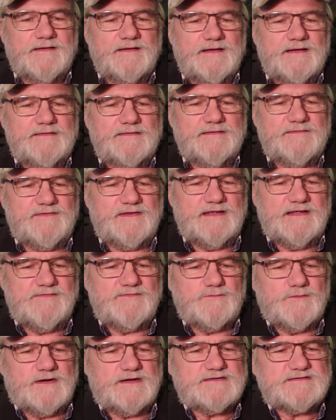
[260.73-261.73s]
And
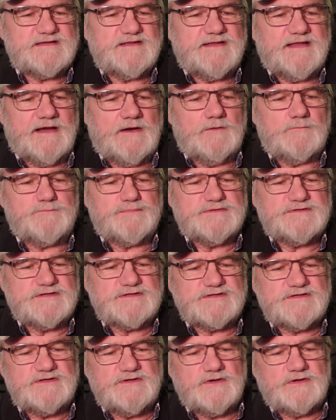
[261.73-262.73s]
even when it's in the out
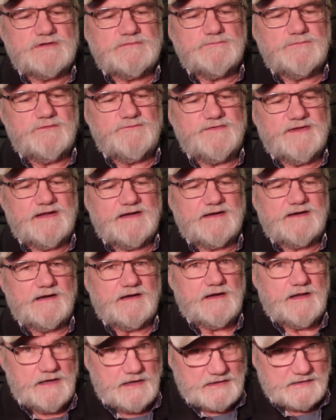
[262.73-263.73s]
position, you can move that
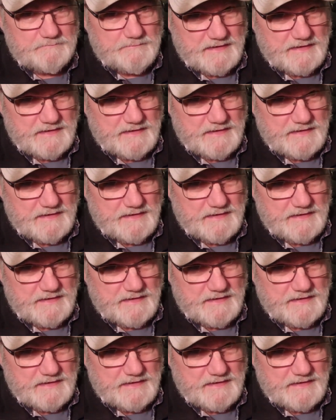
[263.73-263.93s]
little lock